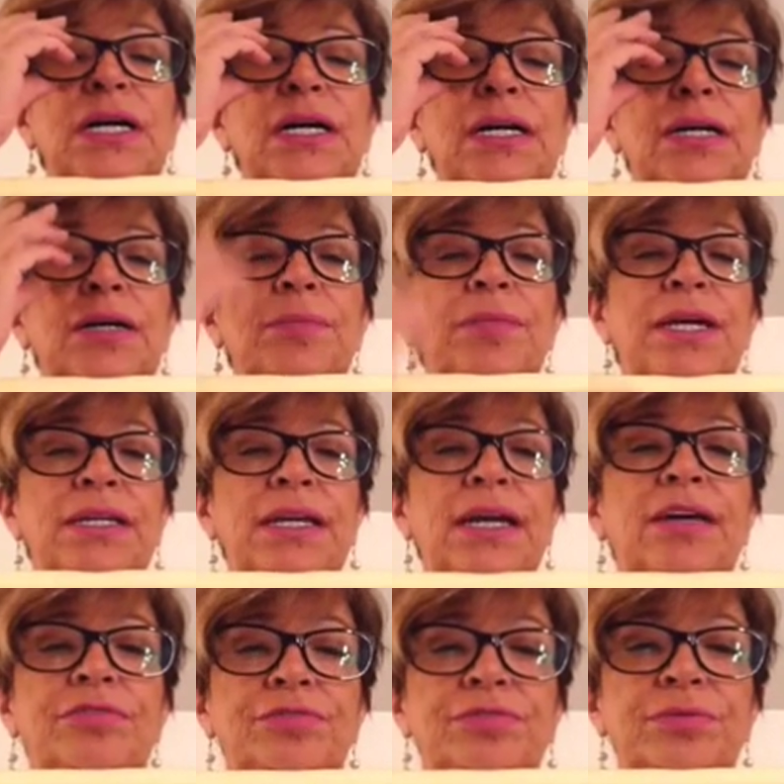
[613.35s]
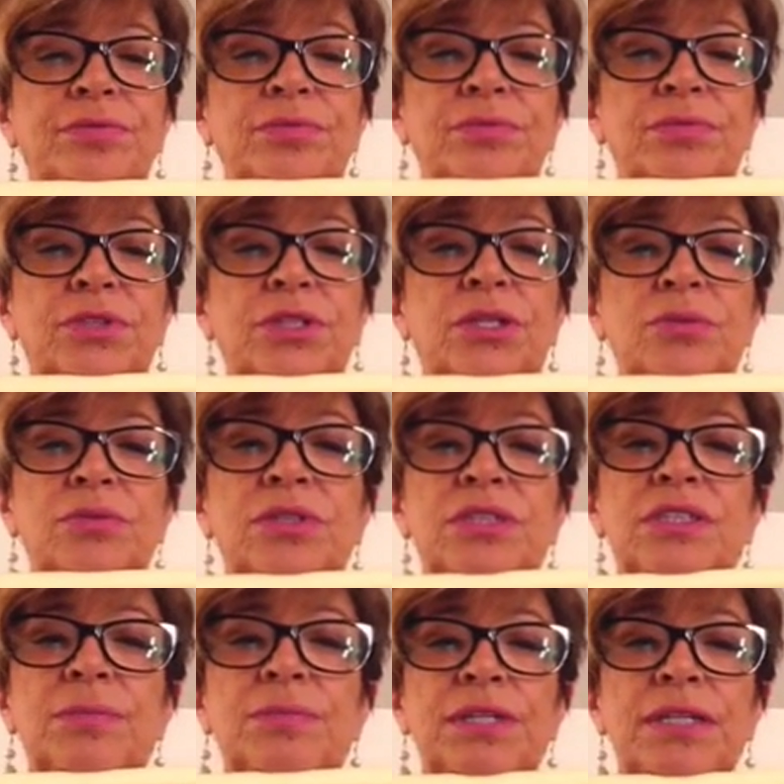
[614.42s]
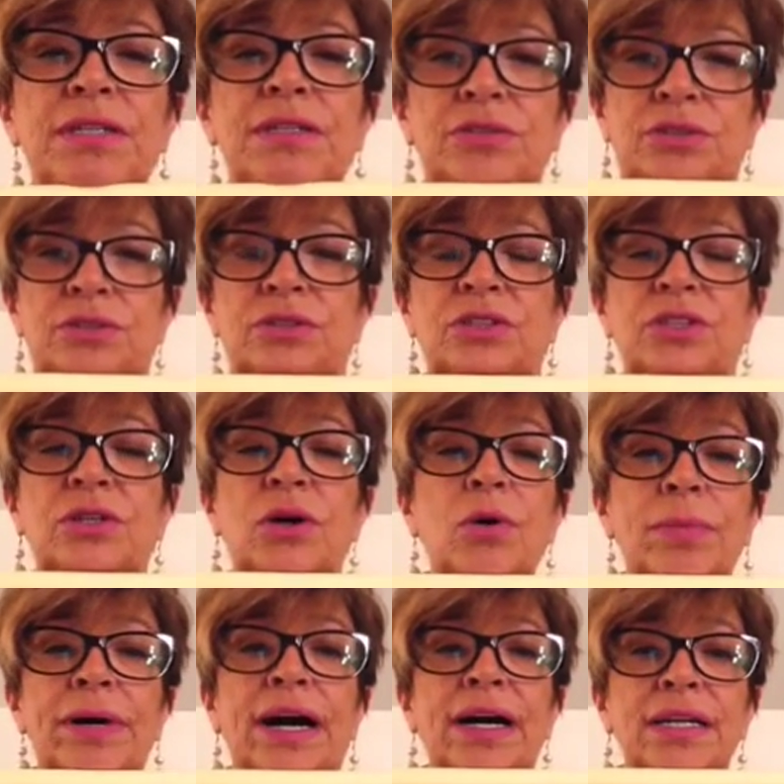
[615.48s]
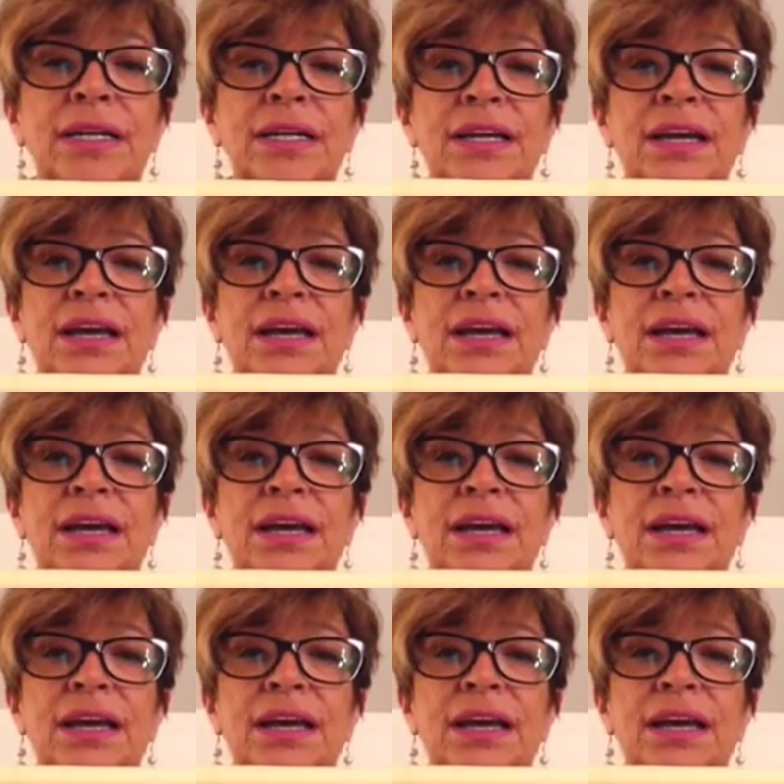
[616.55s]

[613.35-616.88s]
Um, I have, you know, something here to, to go by.